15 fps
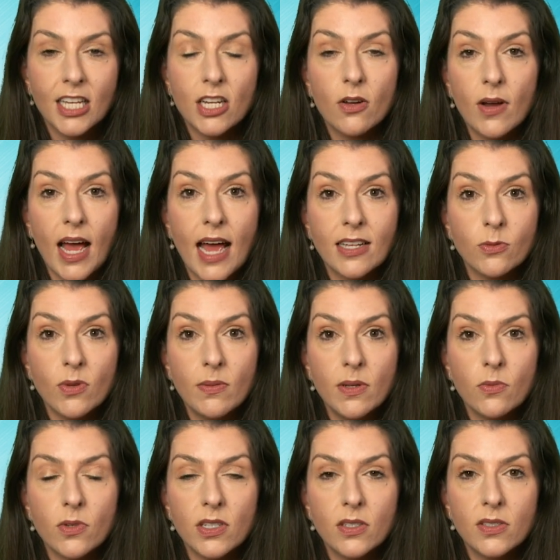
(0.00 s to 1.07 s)
You know, as
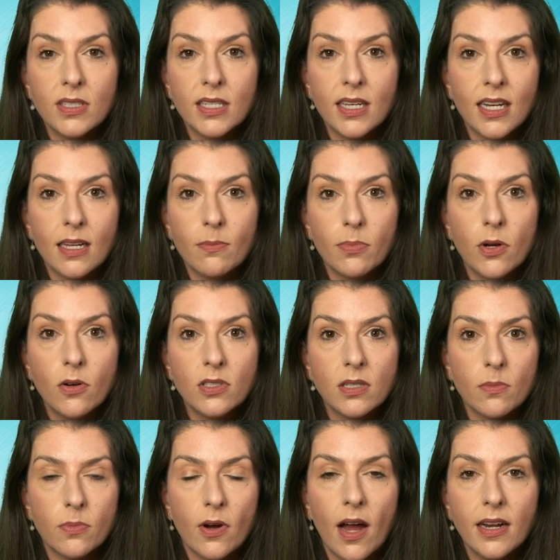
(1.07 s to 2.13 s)
women, we're used to getting poked
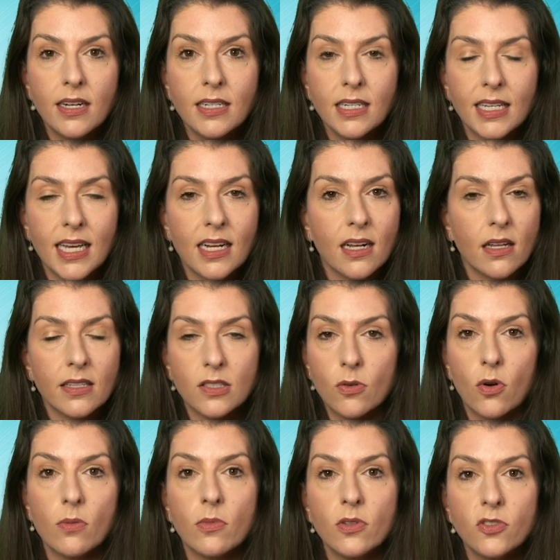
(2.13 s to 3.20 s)
and prodded and getting all
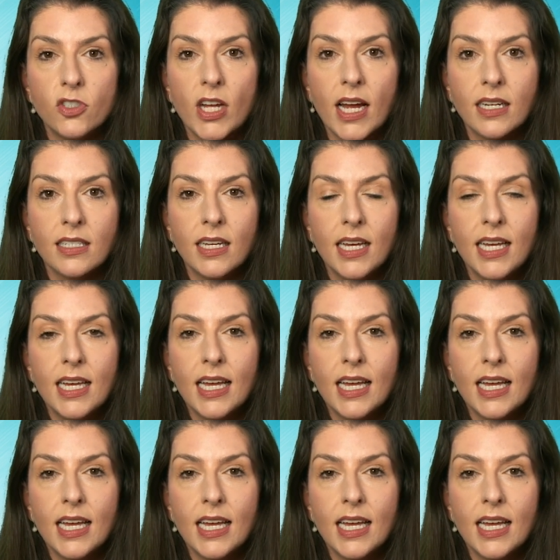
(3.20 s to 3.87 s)
these hormones checked.